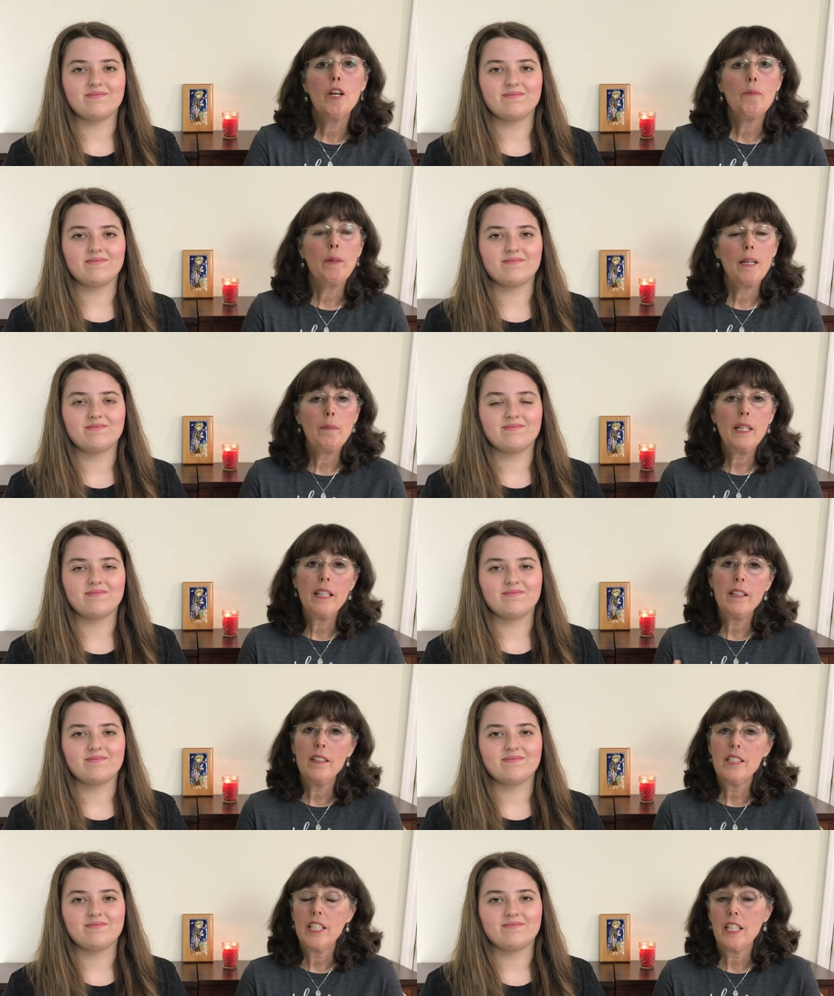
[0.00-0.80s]
Speaker 1: Maybe
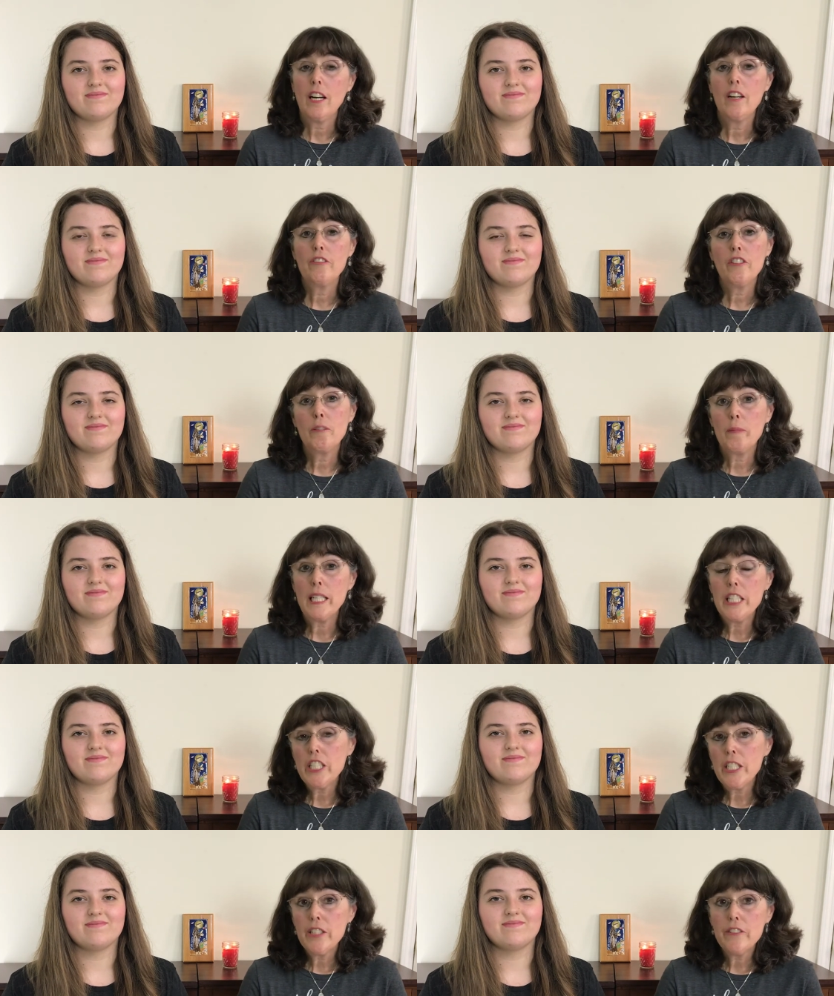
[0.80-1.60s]
there's a
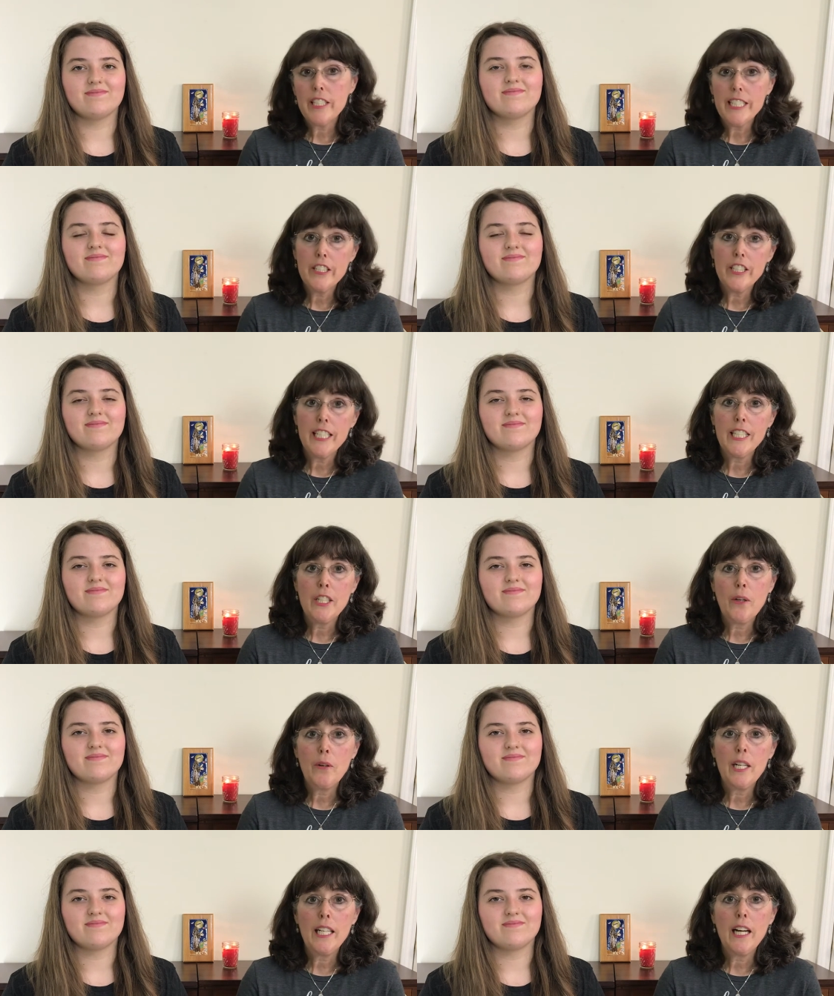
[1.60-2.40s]
confirmation retreat
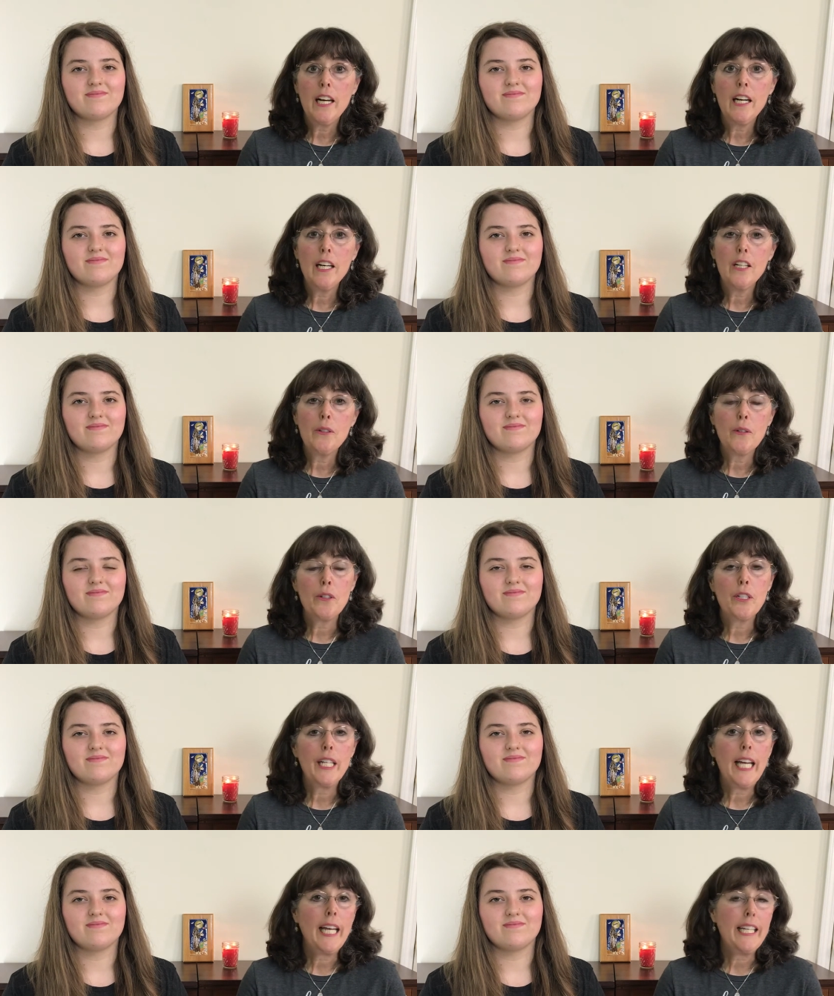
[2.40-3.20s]
going on
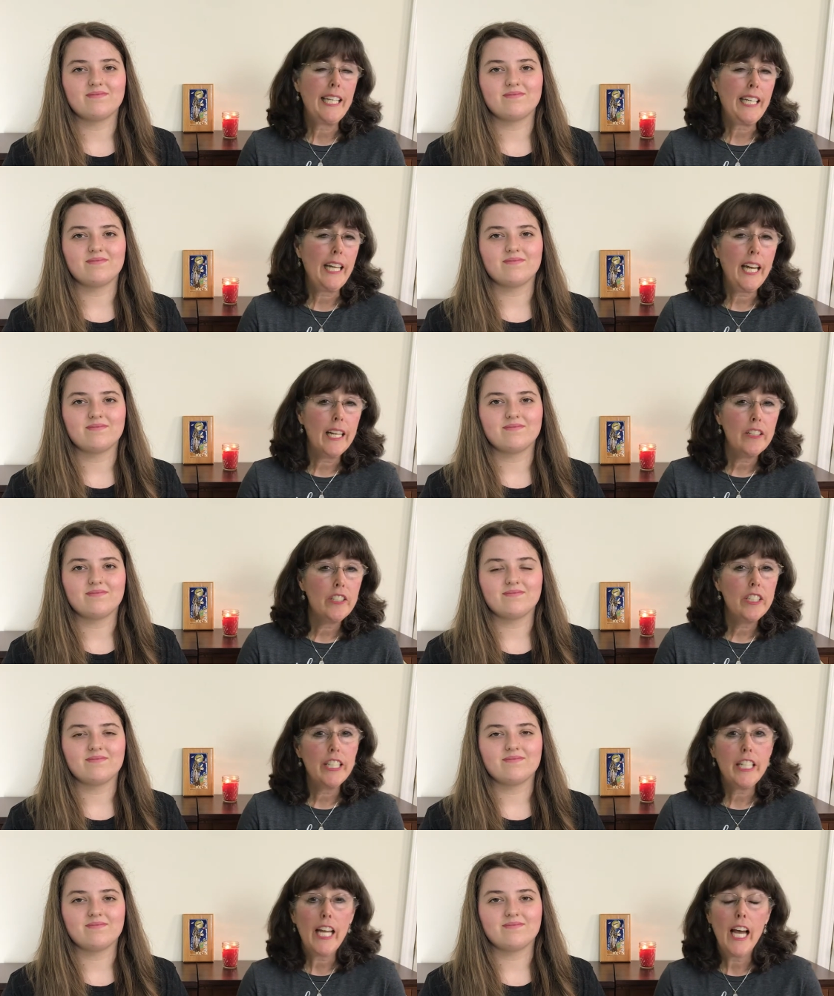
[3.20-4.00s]
or an
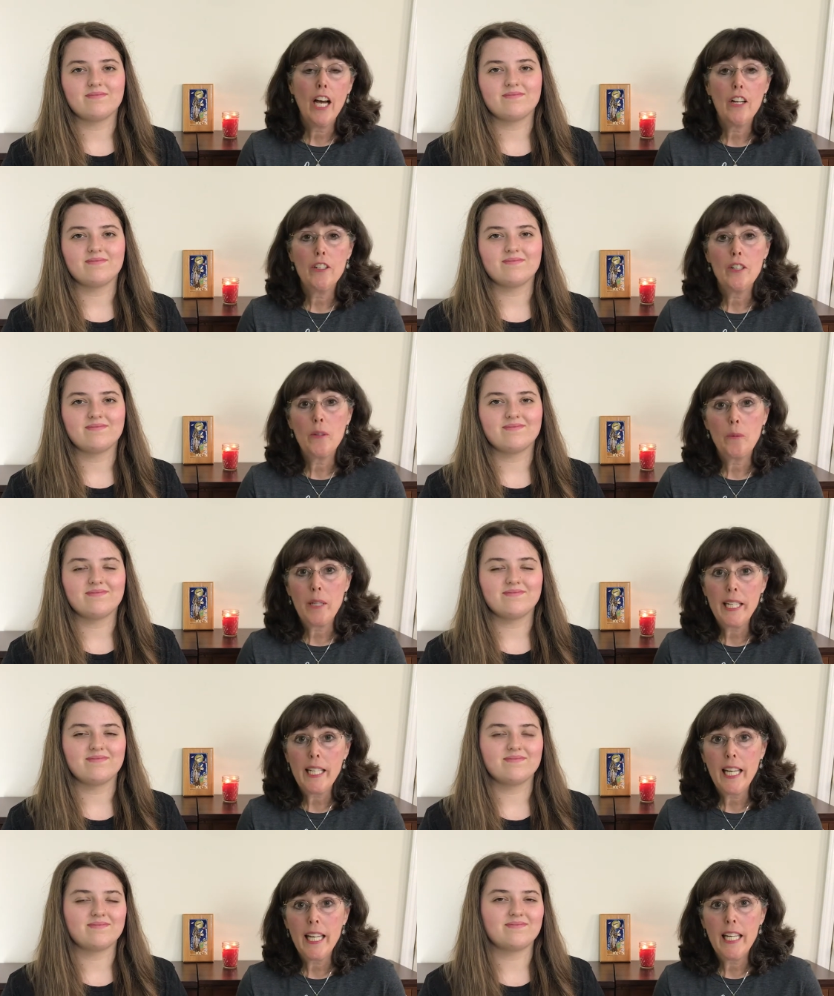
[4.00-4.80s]
engaged encounter
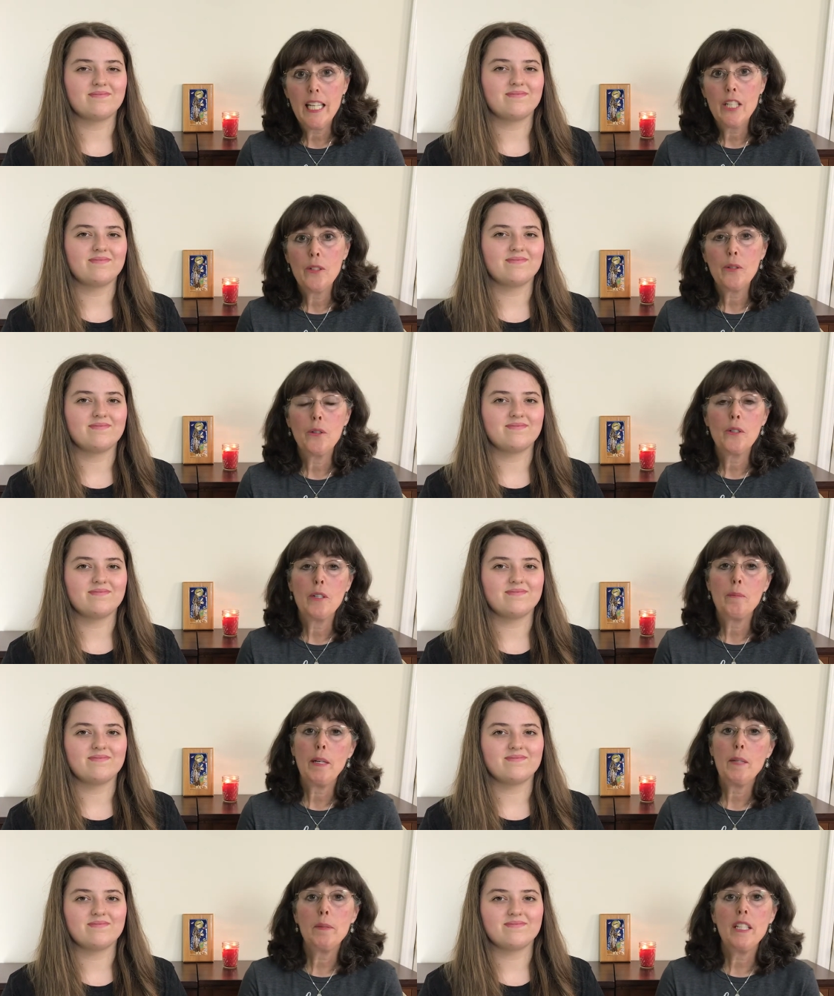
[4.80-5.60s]
weekend
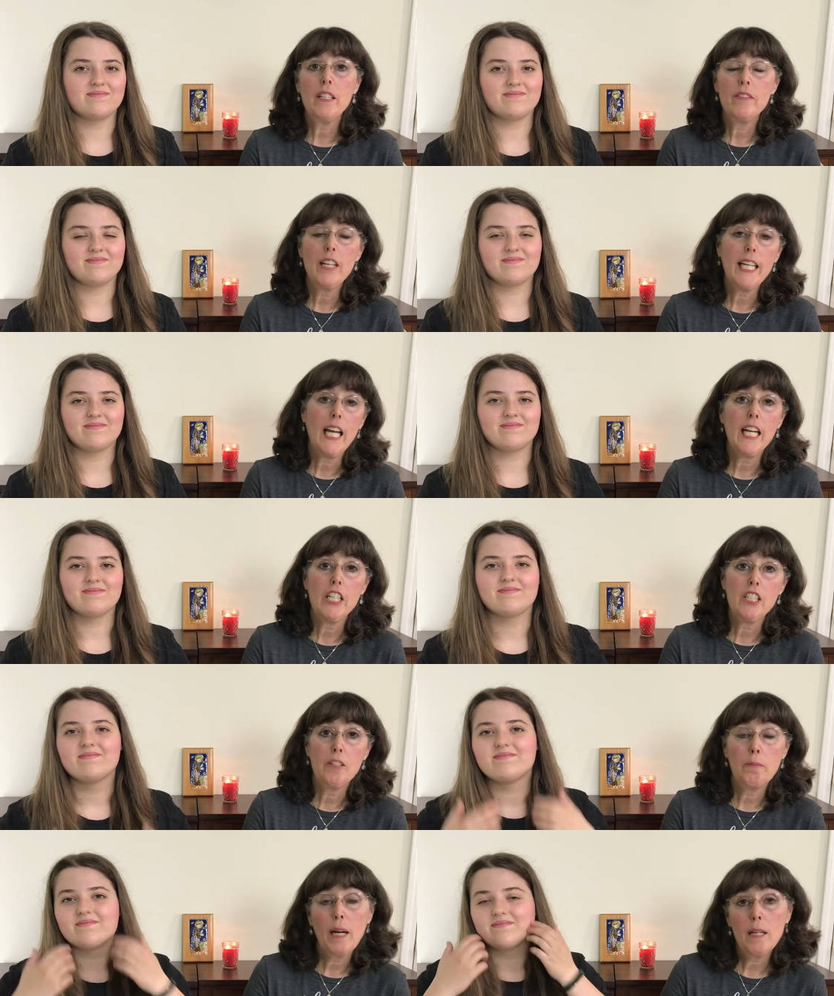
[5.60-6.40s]
or maybe
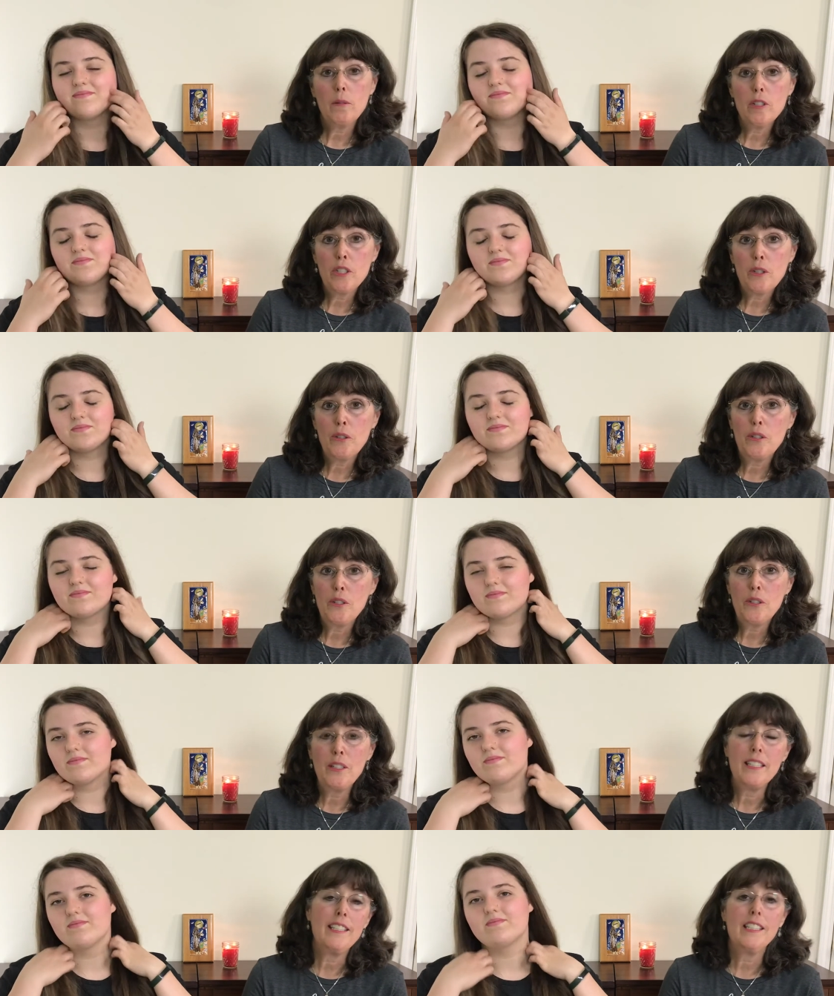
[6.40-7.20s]
Vacation Bible
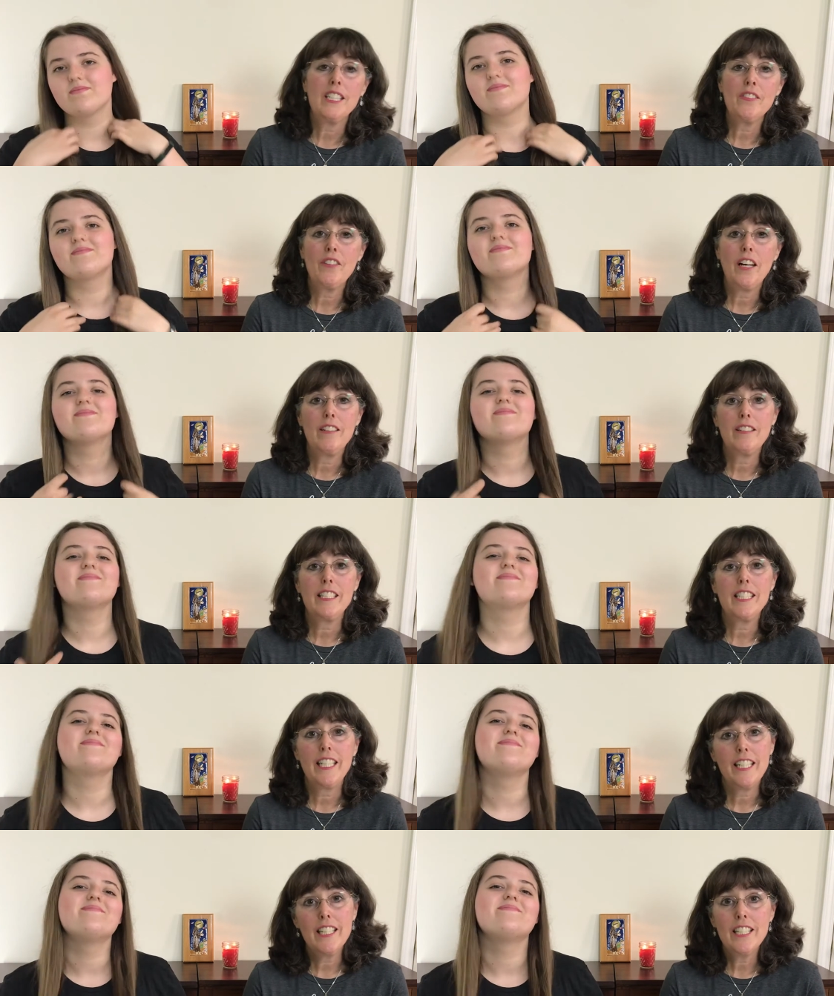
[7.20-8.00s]
School needs
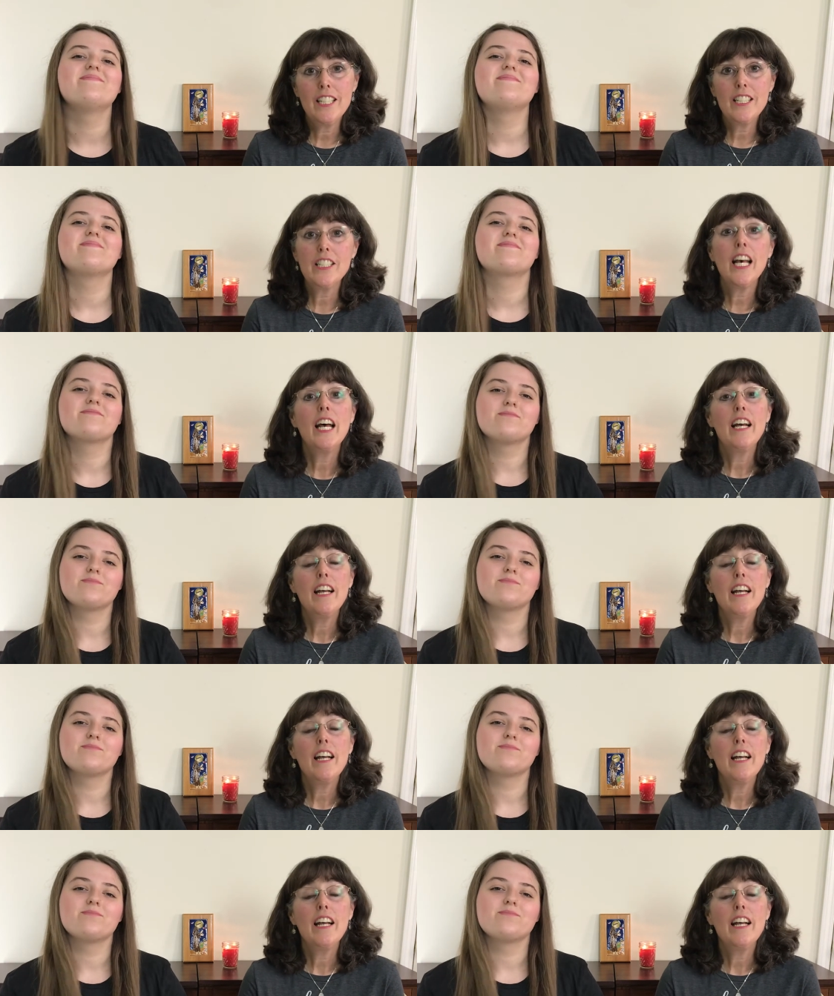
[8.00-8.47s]
volunteers.